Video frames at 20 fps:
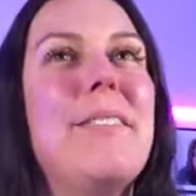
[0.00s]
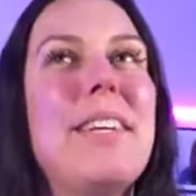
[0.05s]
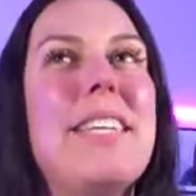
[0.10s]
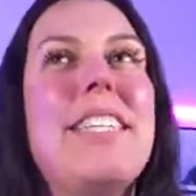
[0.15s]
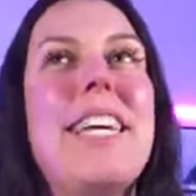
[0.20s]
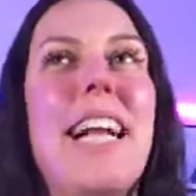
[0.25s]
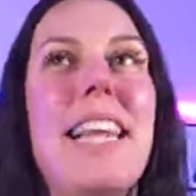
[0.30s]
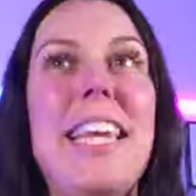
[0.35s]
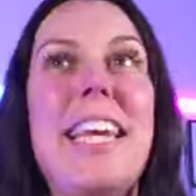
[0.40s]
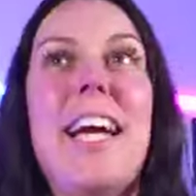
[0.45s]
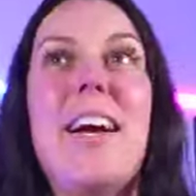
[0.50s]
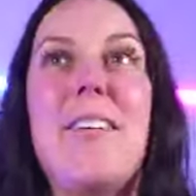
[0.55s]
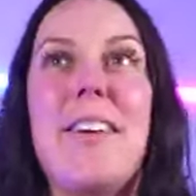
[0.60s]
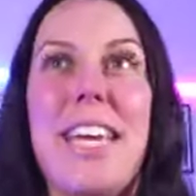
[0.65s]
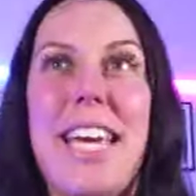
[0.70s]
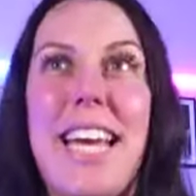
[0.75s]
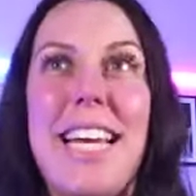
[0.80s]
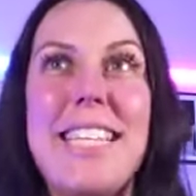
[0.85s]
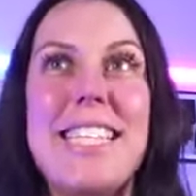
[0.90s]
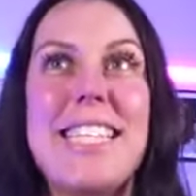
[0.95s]
We're telling our
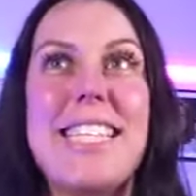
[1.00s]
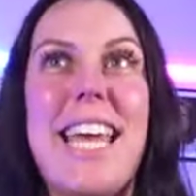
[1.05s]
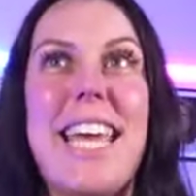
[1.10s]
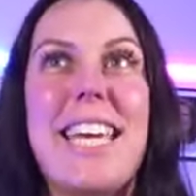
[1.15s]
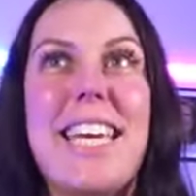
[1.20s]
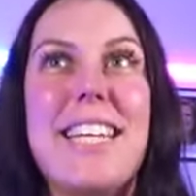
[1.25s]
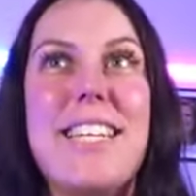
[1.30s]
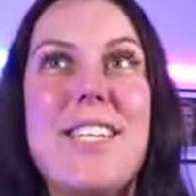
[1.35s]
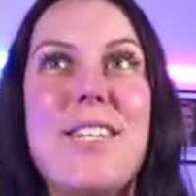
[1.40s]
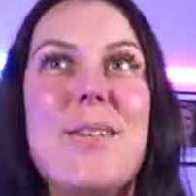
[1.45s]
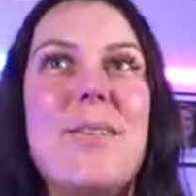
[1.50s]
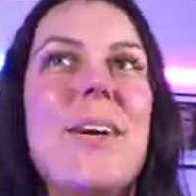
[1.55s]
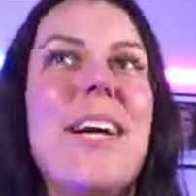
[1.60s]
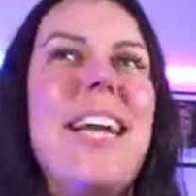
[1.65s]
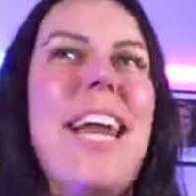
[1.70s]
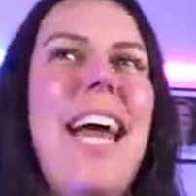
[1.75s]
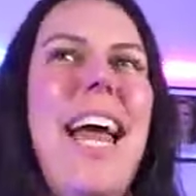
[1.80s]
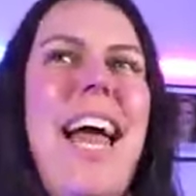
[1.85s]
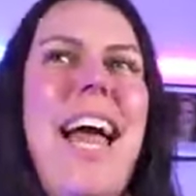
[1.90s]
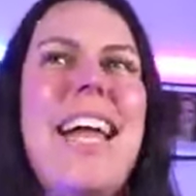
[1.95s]
kids they can do
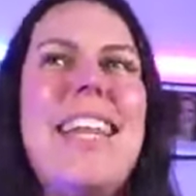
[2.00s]
it